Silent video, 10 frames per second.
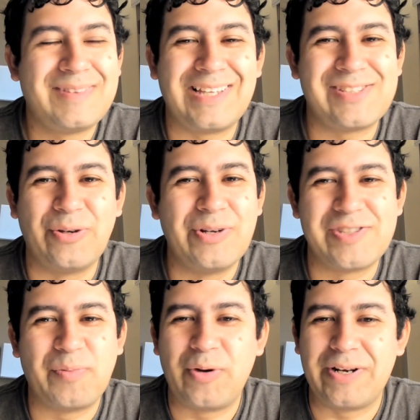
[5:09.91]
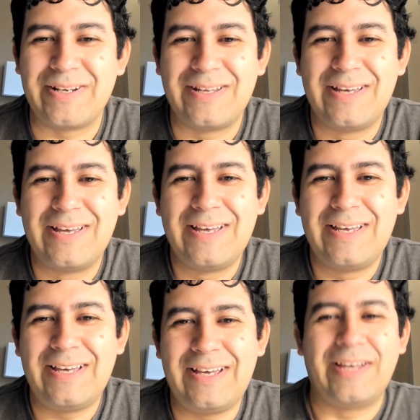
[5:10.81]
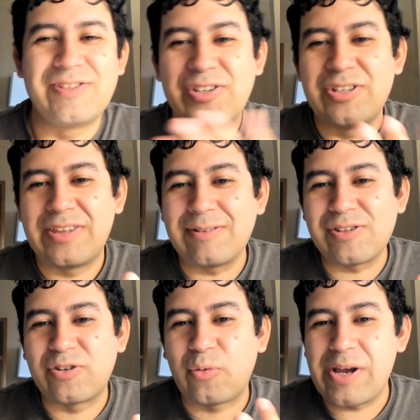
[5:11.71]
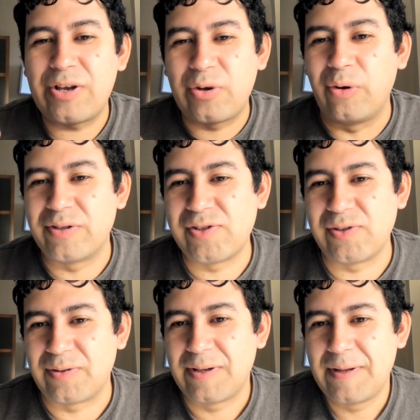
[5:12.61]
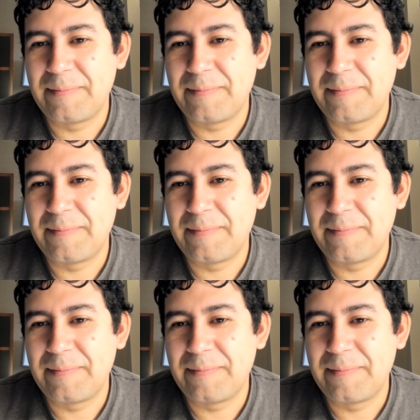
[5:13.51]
That's so disappointing. And that was a great goal too.